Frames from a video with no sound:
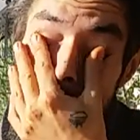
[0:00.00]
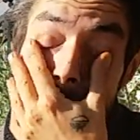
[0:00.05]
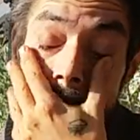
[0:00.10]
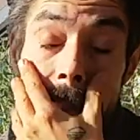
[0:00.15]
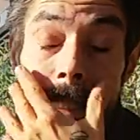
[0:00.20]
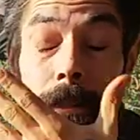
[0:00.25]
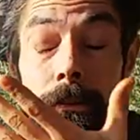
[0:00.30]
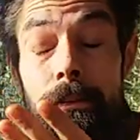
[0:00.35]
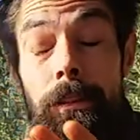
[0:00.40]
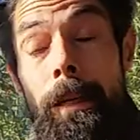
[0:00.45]
I
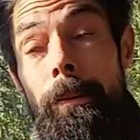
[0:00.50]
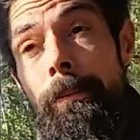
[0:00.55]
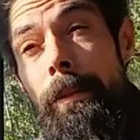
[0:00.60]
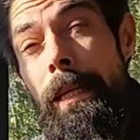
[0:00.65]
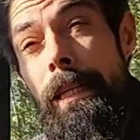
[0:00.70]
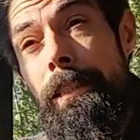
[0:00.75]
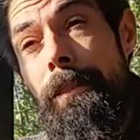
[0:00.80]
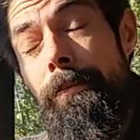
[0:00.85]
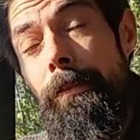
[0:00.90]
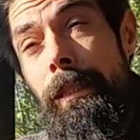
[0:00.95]
said to them,
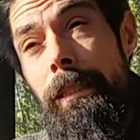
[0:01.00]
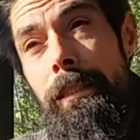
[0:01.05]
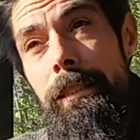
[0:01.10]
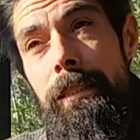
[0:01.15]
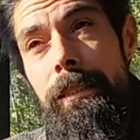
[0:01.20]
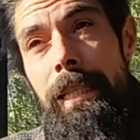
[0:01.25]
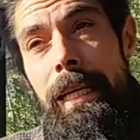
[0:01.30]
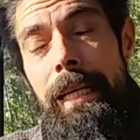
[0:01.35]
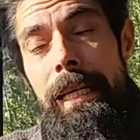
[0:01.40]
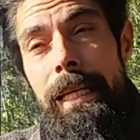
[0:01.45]
yes, but
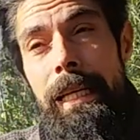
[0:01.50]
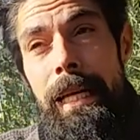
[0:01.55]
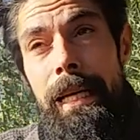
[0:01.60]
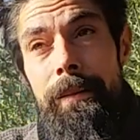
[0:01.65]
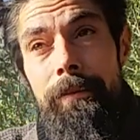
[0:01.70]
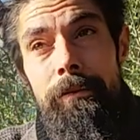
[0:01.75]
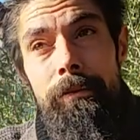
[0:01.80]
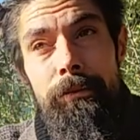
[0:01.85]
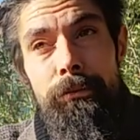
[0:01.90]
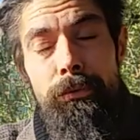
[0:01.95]
then
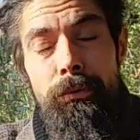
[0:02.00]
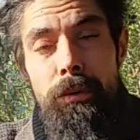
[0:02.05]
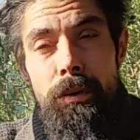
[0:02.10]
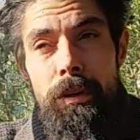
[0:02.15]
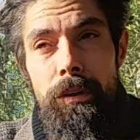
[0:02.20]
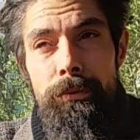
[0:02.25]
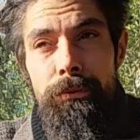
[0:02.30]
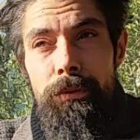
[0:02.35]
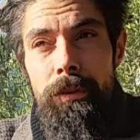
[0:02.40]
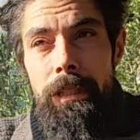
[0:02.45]
again,
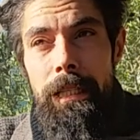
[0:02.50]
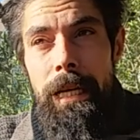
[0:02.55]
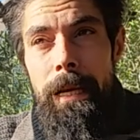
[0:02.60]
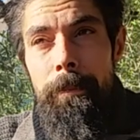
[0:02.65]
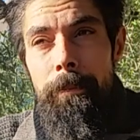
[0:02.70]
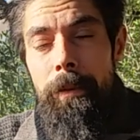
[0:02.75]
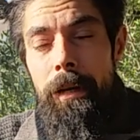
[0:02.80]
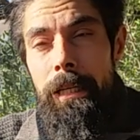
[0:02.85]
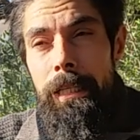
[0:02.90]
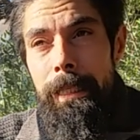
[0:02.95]
for
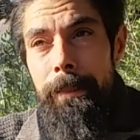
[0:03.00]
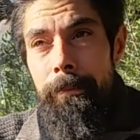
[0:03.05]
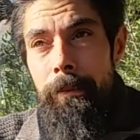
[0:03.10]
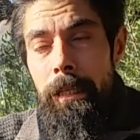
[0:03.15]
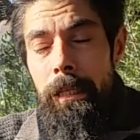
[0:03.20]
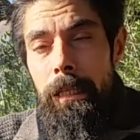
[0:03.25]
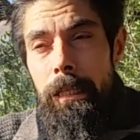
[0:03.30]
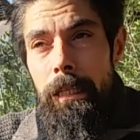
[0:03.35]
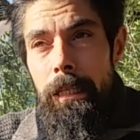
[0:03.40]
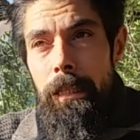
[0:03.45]
that money,
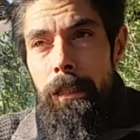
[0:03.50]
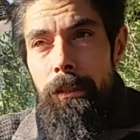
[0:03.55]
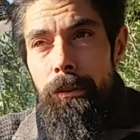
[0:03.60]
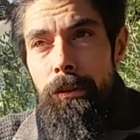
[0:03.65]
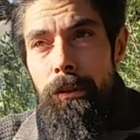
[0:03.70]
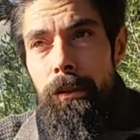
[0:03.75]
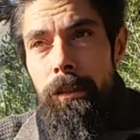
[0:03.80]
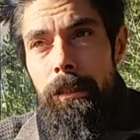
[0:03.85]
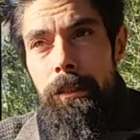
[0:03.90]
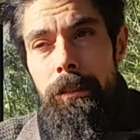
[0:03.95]

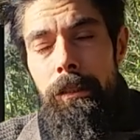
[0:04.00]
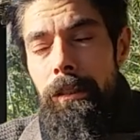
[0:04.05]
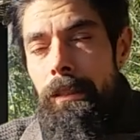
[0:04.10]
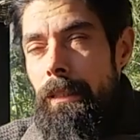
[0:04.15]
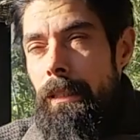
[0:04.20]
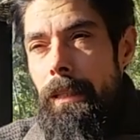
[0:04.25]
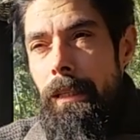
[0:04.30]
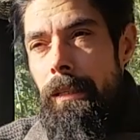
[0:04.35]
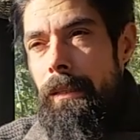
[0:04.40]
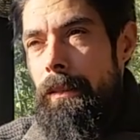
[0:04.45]
you can
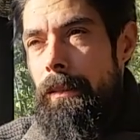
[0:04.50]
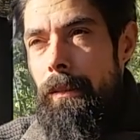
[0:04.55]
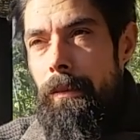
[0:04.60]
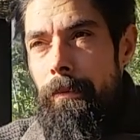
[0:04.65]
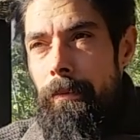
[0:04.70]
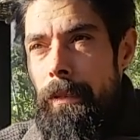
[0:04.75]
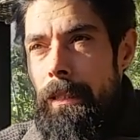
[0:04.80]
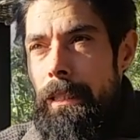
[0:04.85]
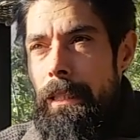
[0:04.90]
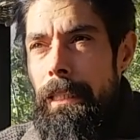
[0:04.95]

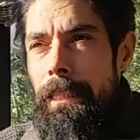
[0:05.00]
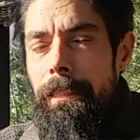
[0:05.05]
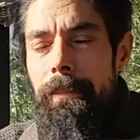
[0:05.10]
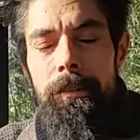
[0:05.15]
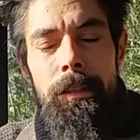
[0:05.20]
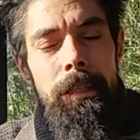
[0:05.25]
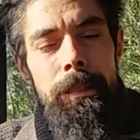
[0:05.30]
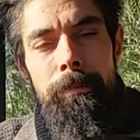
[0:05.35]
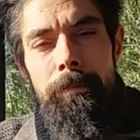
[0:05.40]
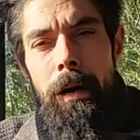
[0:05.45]

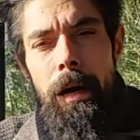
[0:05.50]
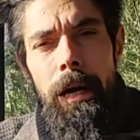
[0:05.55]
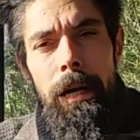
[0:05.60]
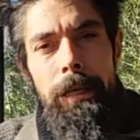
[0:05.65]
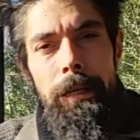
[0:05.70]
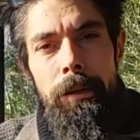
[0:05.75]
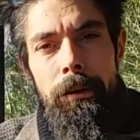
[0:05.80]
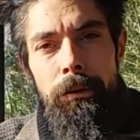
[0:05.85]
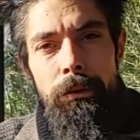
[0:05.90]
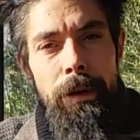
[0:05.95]
easily
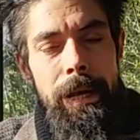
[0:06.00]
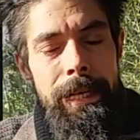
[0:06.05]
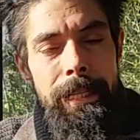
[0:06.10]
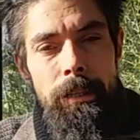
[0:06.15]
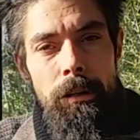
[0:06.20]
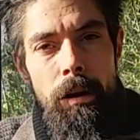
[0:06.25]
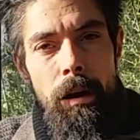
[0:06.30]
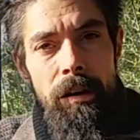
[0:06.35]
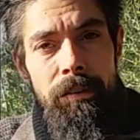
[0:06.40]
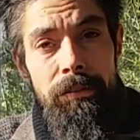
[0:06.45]
buy a
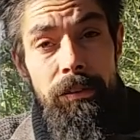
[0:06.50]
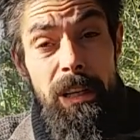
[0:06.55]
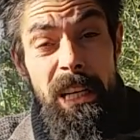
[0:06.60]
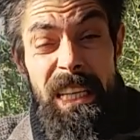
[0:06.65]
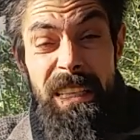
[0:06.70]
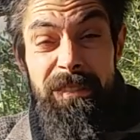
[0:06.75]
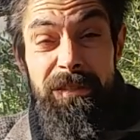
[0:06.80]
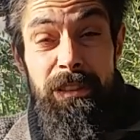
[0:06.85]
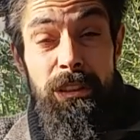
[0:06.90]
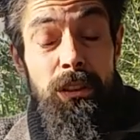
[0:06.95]
rain cover
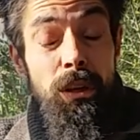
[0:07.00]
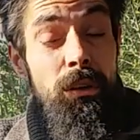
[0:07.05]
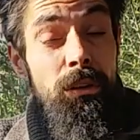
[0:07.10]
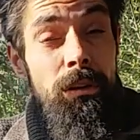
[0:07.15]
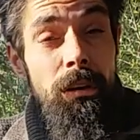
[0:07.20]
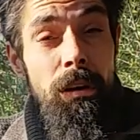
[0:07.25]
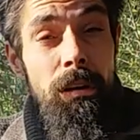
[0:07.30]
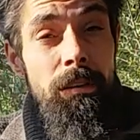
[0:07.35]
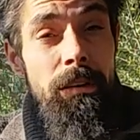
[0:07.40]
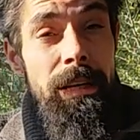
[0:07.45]
if you
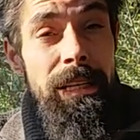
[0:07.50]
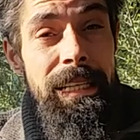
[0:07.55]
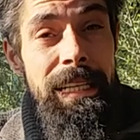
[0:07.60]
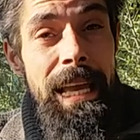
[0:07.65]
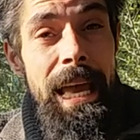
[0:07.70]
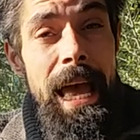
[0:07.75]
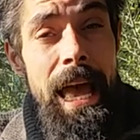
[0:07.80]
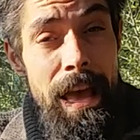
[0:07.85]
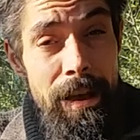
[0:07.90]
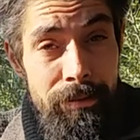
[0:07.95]
don't
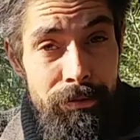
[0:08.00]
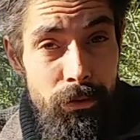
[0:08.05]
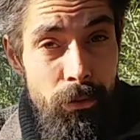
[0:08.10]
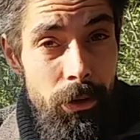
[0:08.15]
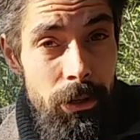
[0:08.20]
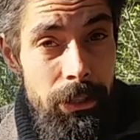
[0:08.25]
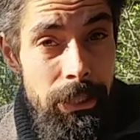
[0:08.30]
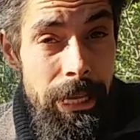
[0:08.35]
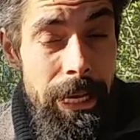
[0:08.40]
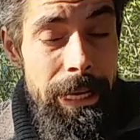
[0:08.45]
already have
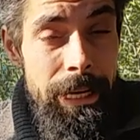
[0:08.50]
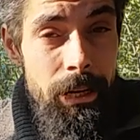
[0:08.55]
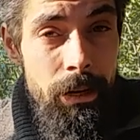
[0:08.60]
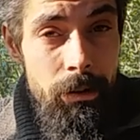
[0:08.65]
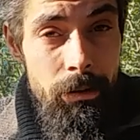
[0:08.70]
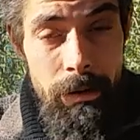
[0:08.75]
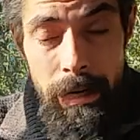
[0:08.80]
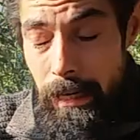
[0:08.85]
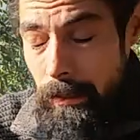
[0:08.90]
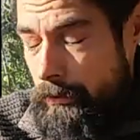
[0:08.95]
one laying
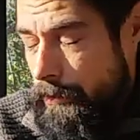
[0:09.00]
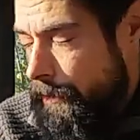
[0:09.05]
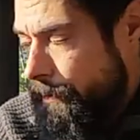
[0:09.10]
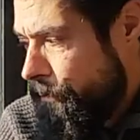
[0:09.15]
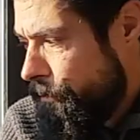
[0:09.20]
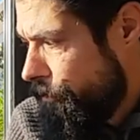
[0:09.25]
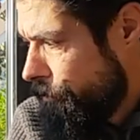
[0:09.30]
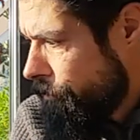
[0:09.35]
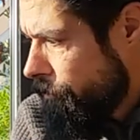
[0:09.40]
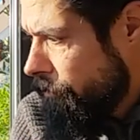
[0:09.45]
around.
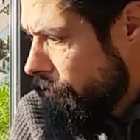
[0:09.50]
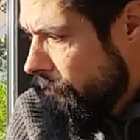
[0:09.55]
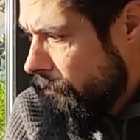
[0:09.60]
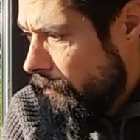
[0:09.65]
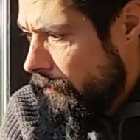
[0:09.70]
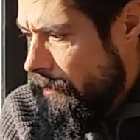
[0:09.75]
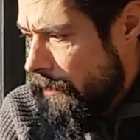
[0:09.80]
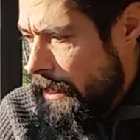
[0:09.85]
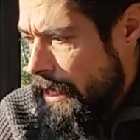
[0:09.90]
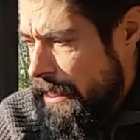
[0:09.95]

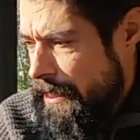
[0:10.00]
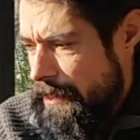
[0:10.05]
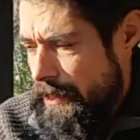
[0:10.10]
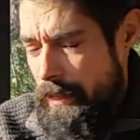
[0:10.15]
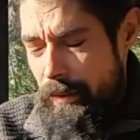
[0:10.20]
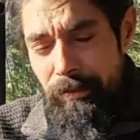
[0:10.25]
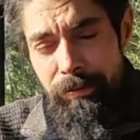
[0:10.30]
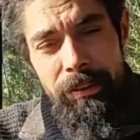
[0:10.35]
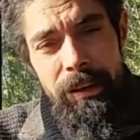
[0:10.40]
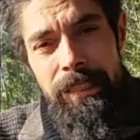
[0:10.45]
You
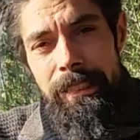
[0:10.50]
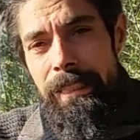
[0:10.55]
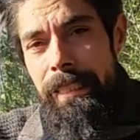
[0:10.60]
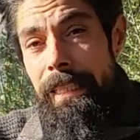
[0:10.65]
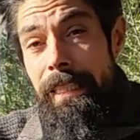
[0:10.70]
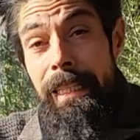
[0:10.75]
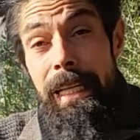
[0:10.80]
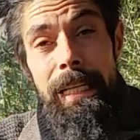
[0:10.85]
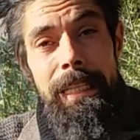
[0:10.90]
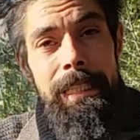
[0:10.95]
can find it
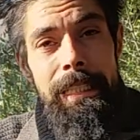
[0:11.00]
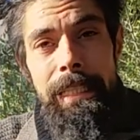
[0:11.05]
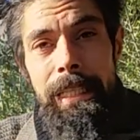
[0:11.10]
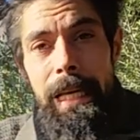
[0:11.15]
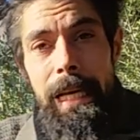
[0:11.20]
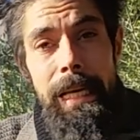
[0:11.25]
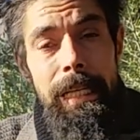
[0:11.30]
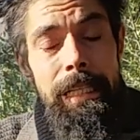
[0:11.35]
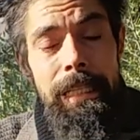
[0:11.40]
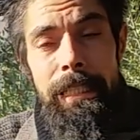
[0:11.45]
in
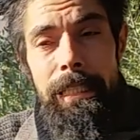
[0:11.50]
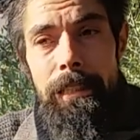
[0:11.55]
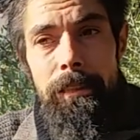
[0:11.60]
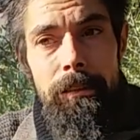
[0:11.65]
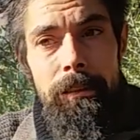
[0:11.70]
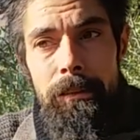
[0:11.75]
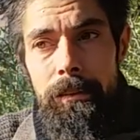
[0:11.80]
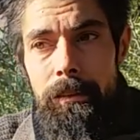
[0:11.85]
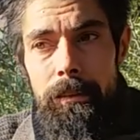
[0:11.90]
any